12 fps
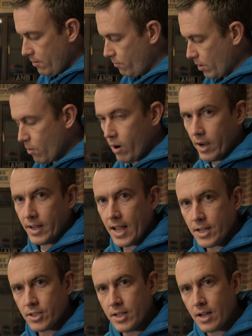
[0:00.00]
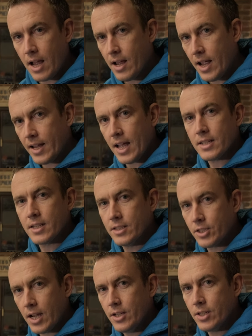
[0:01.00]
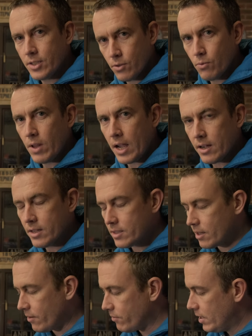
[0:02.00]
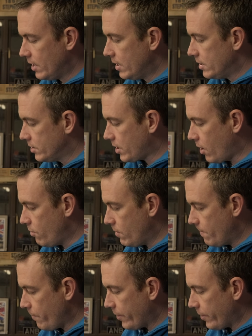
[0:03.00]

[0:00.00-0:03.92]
requiring head gasket changes and all that kind of stuff. So